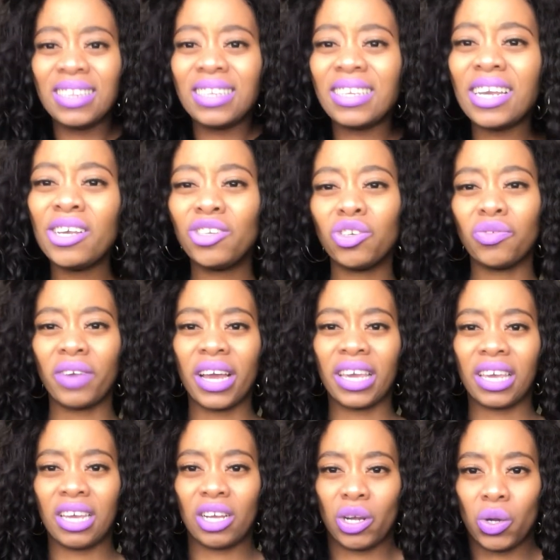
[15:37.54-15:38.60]
stage of
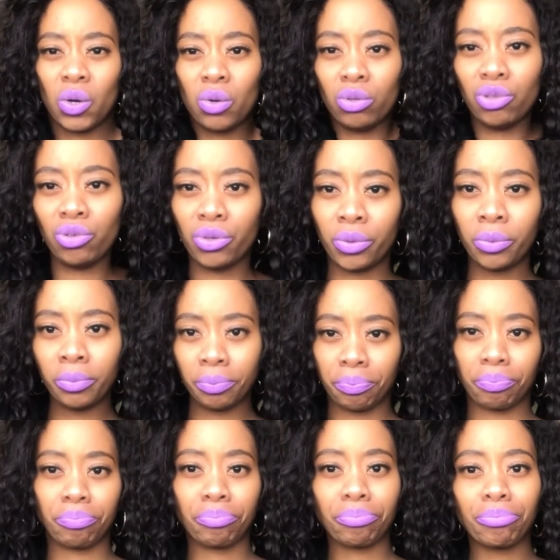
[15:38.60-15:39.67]
liking clothes, you know.
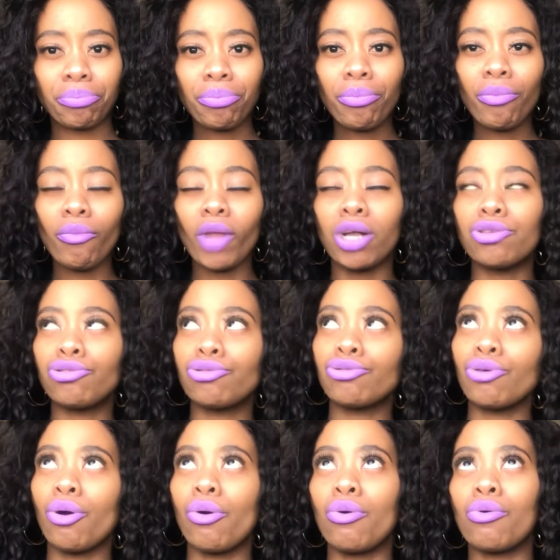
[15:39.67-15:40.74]

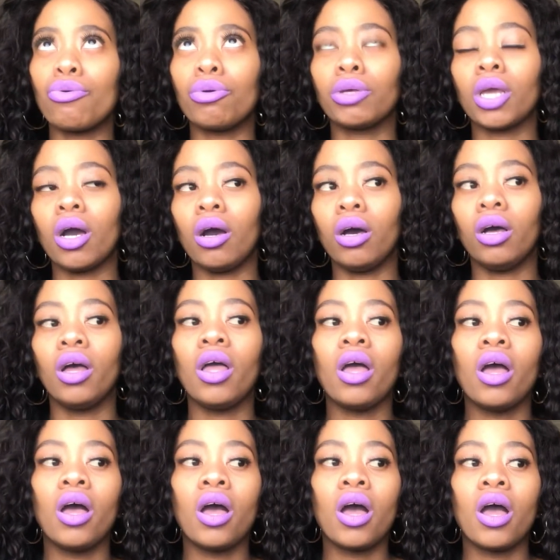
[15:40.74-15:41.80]
So yeah,
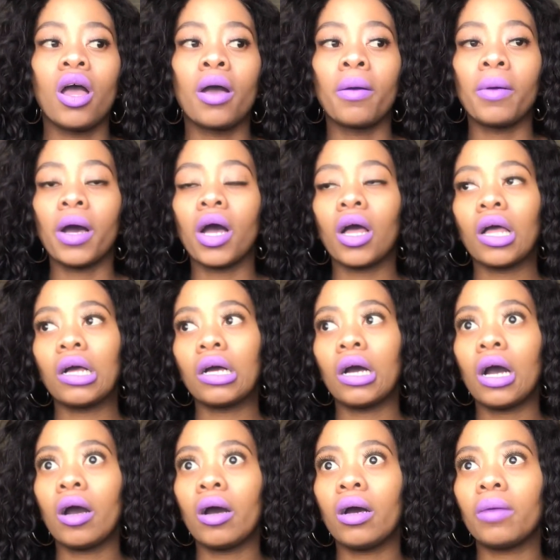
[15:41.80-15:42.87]

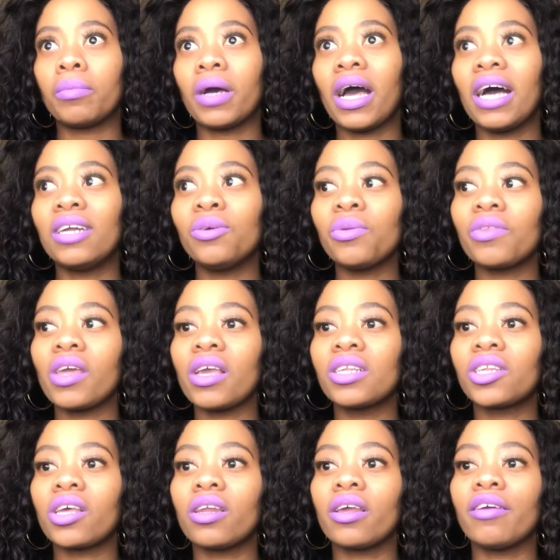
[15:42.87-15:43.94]
I don't think
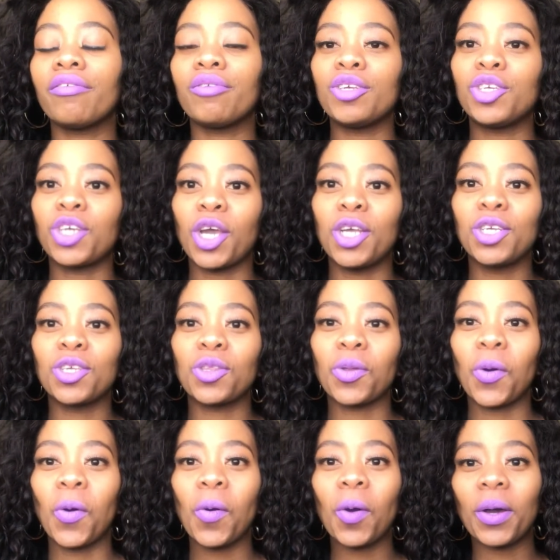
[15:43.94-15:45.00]
it's gonna ever change
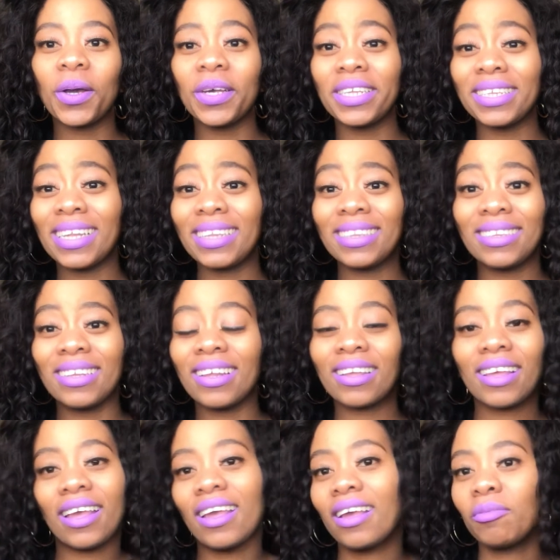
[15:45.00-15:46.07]
though, cause I'm
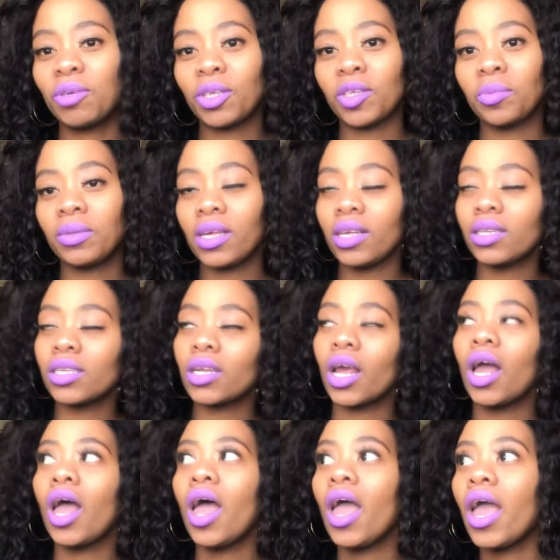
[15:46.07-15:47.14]
just obsessed.
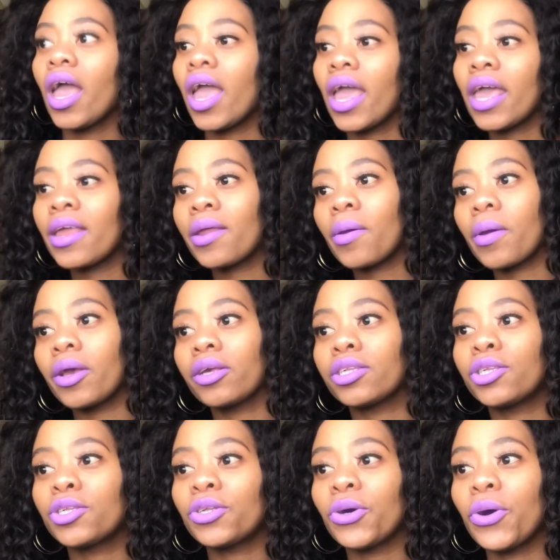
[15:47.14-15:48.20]
Anyway,
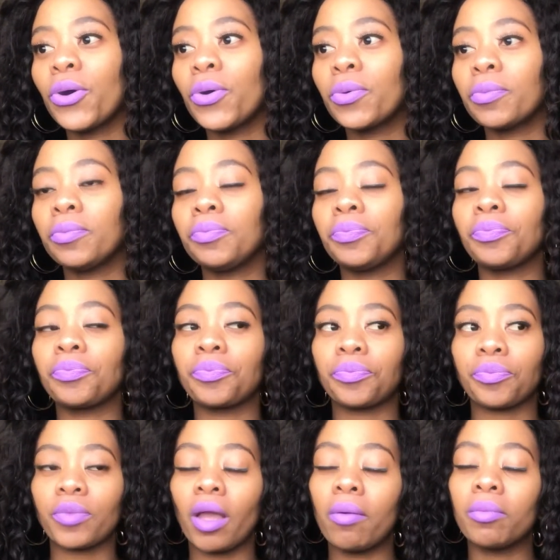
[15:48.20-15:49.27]
so
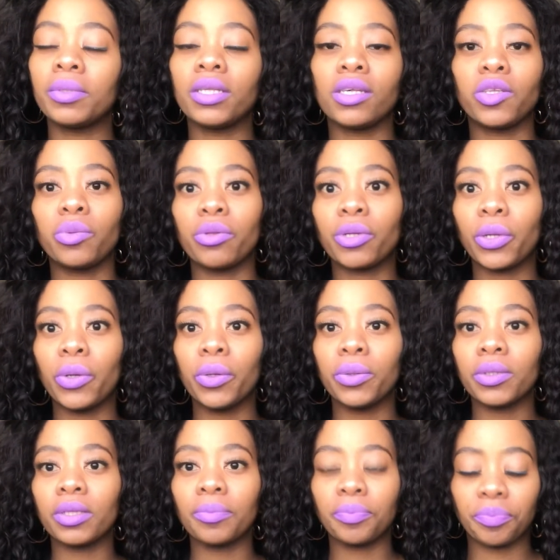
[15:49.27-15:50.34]
I'm obsessed with
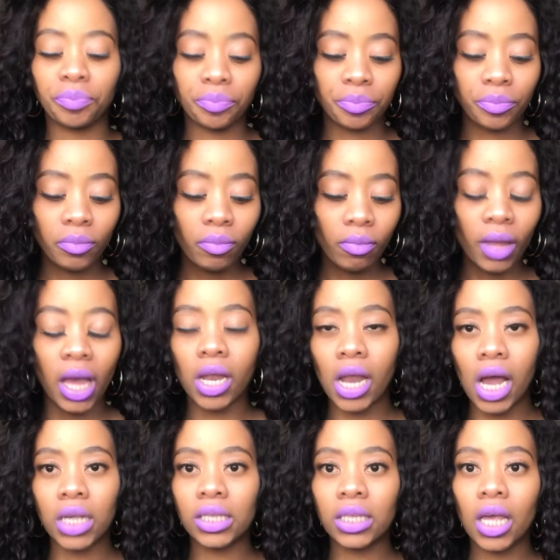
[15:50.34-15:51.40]
clothes and
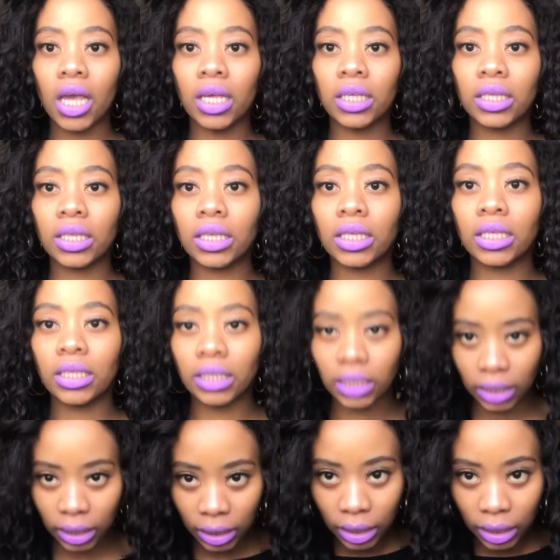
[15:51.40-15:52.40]
nice things, cause